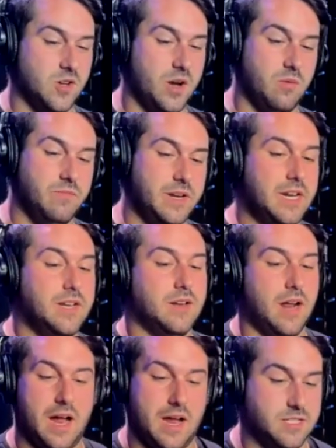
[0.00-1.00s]

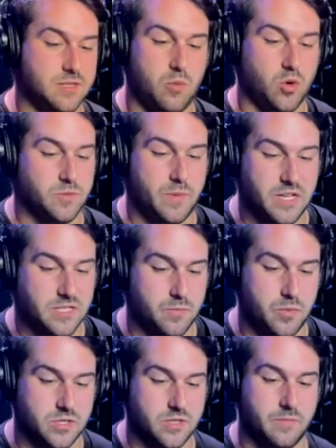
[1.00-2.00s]
I had some more space to
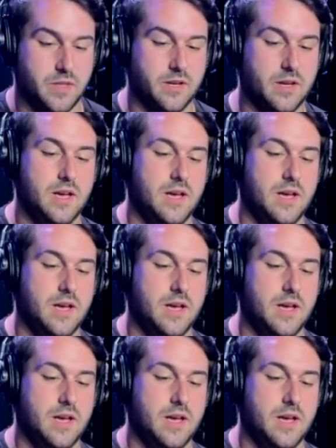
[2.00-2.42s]
put something.